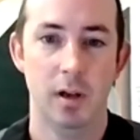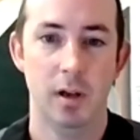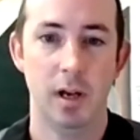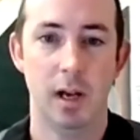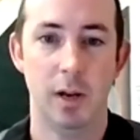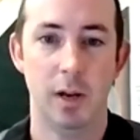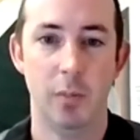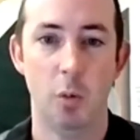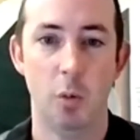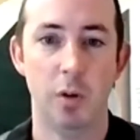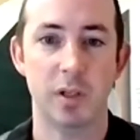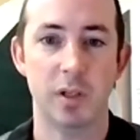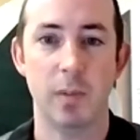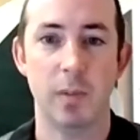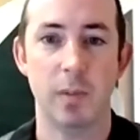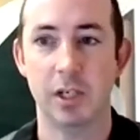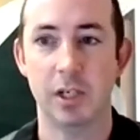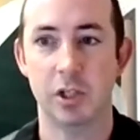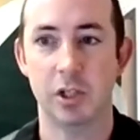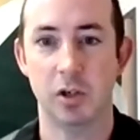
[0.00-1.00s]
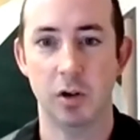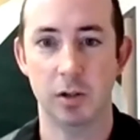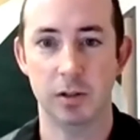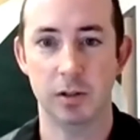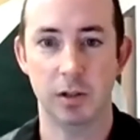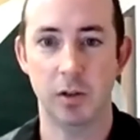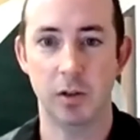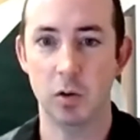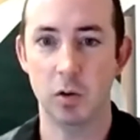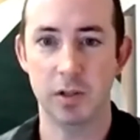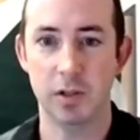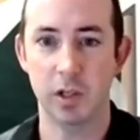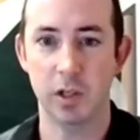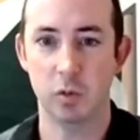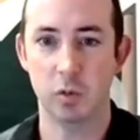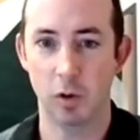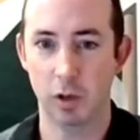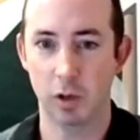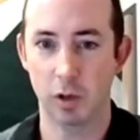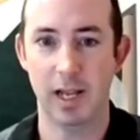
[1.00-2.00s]
but what's my assurance that those
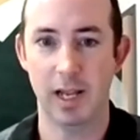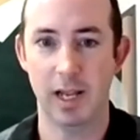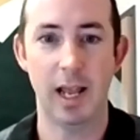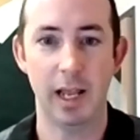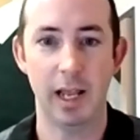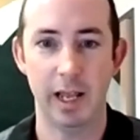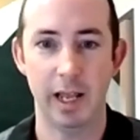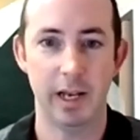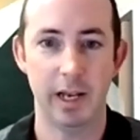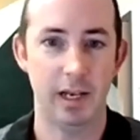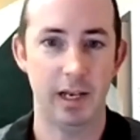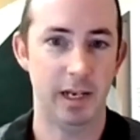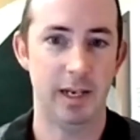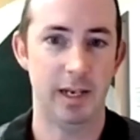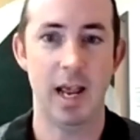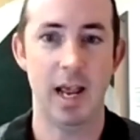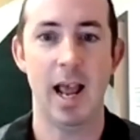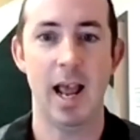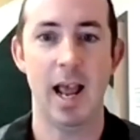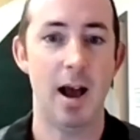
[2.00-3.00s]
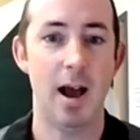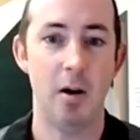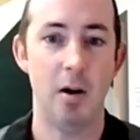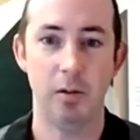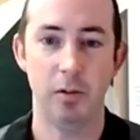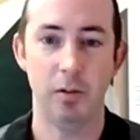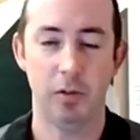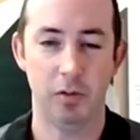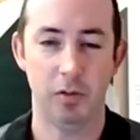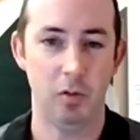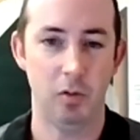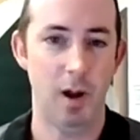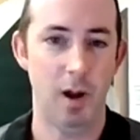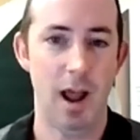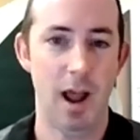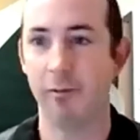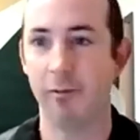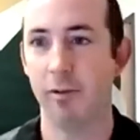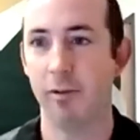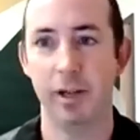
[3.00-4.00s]
things work day in, day out through
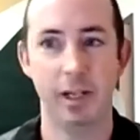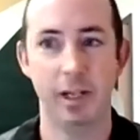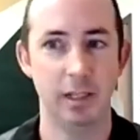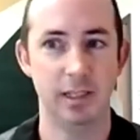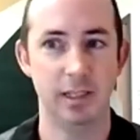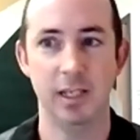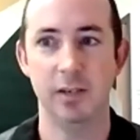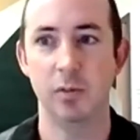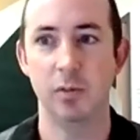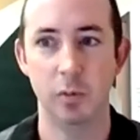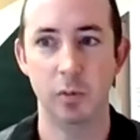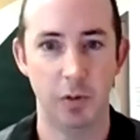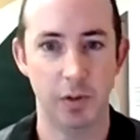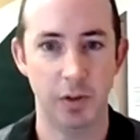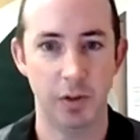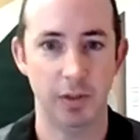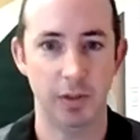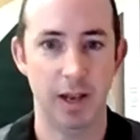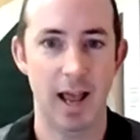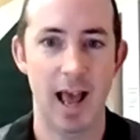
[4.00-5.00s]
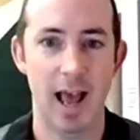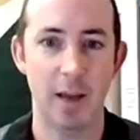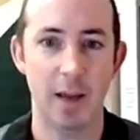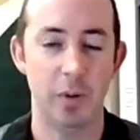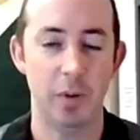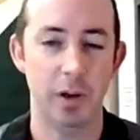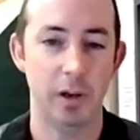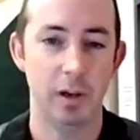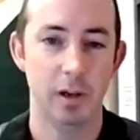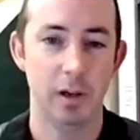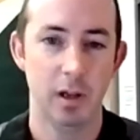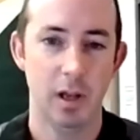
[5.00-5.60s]
every conceivable thing that happened?